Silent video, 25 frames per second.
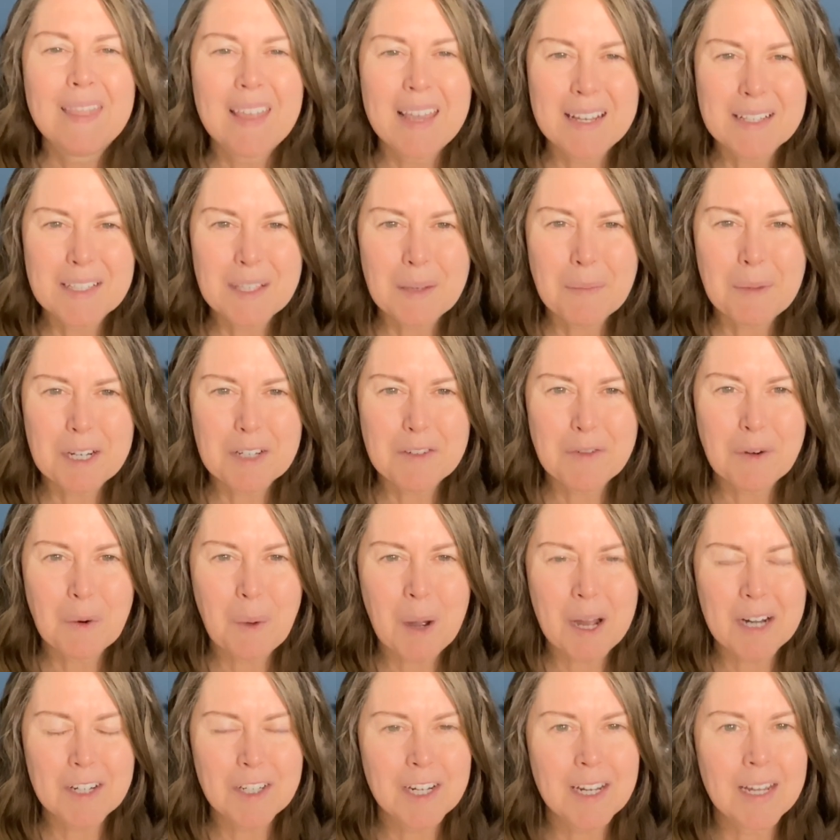Thanks so much
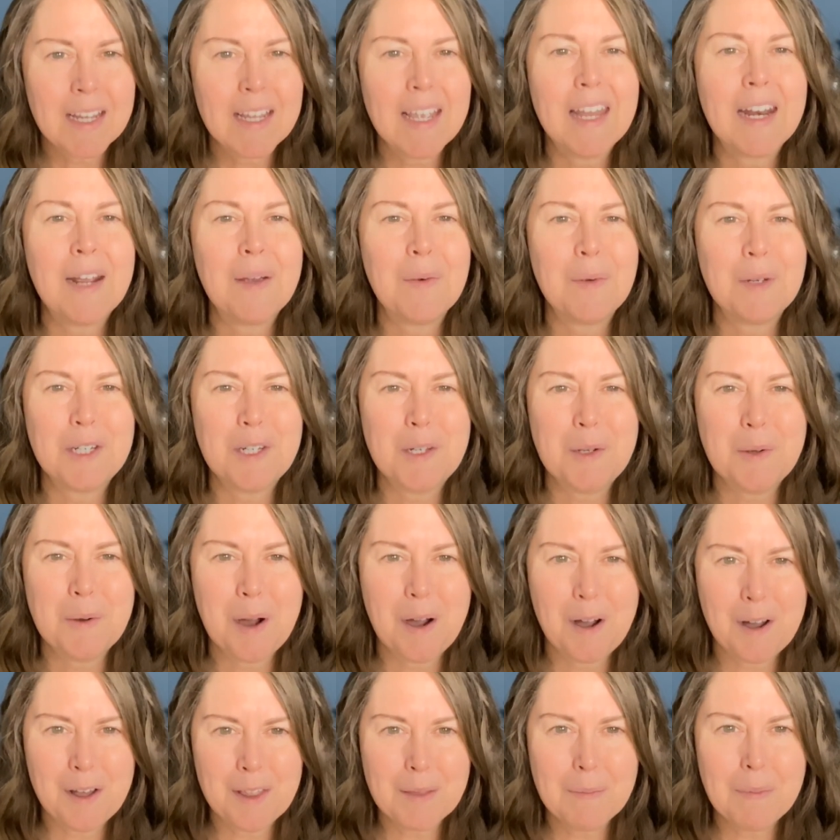for watching, and I wish
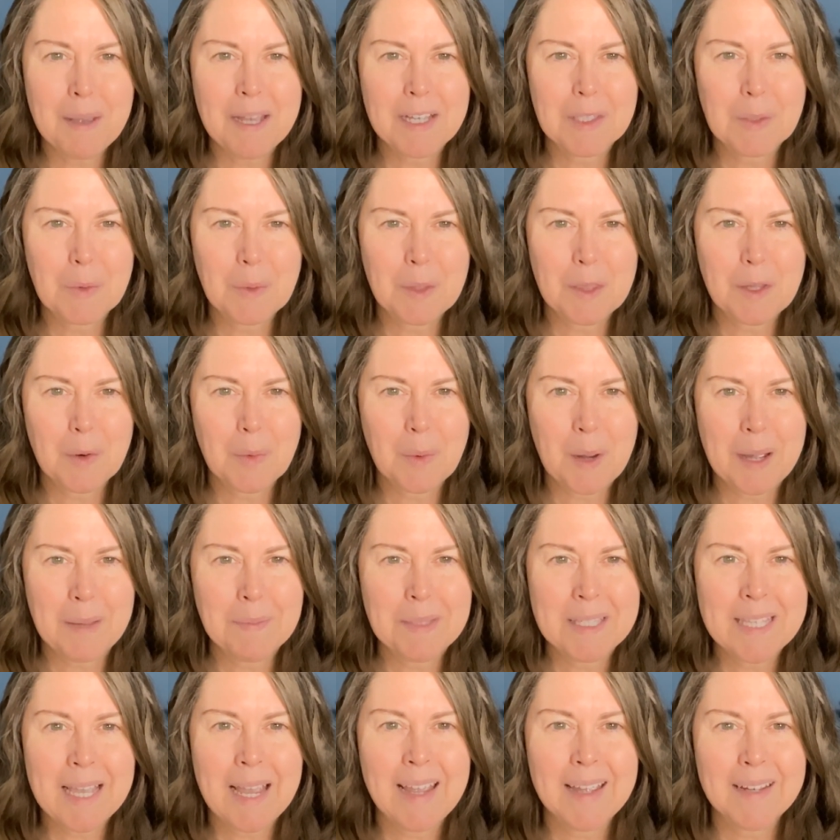you all the best with your
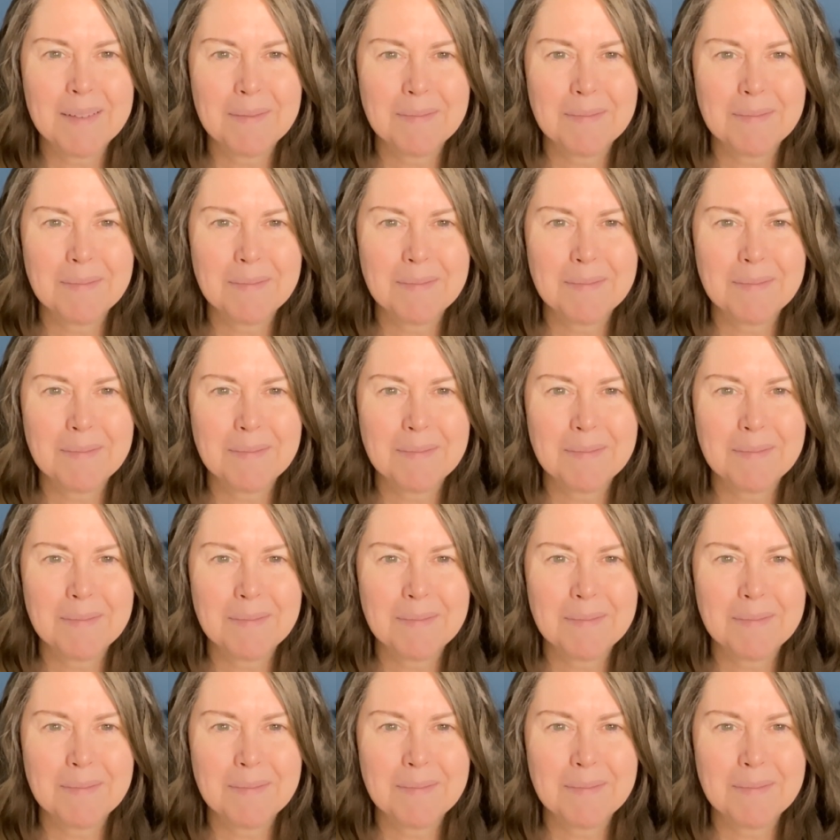website.